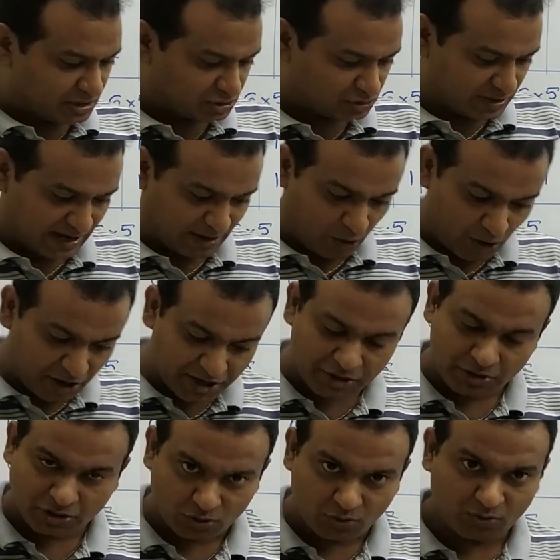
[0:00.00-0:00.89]
So
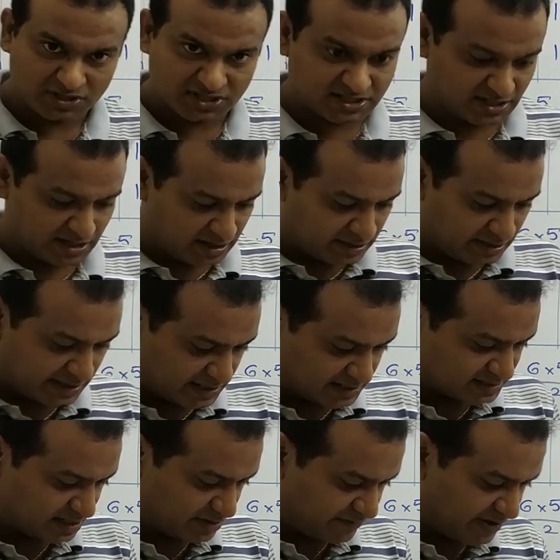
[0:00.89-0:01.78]
according to the question,
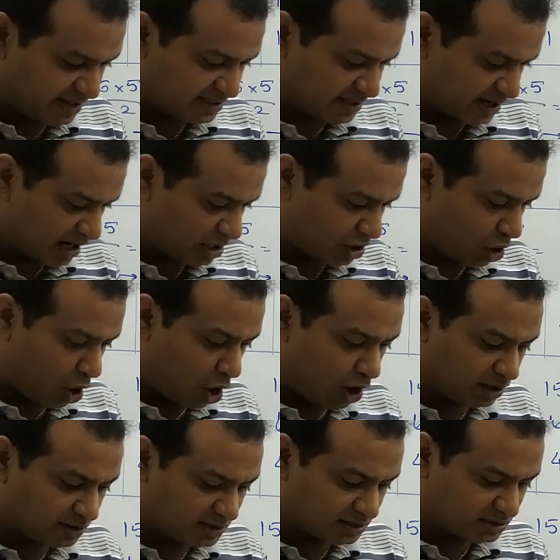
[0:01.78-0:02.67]
it is given that
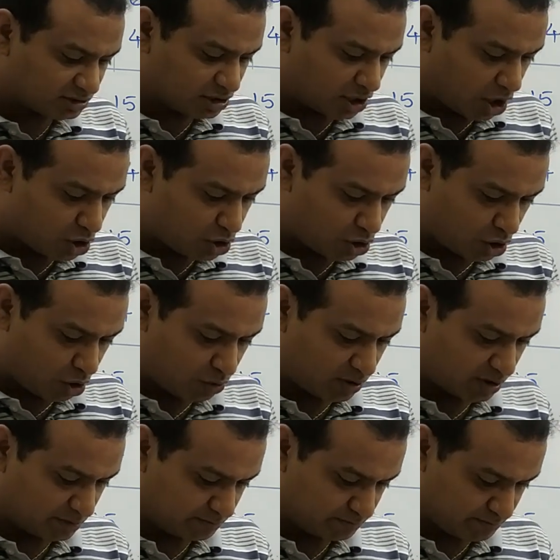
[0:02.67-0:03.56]
all the third
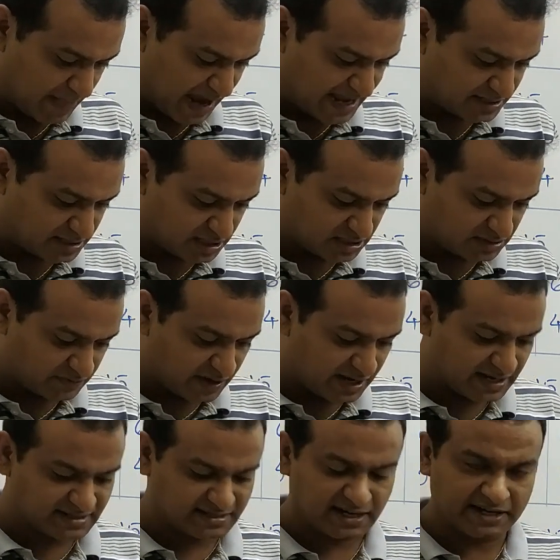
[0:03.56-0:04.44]
round matches
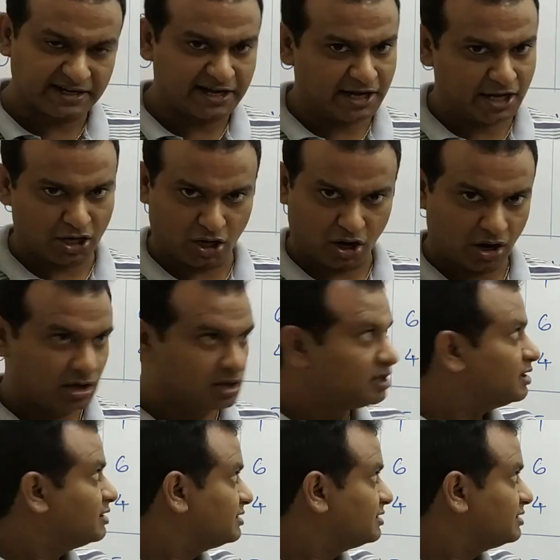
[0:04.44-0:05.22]
were result in draw.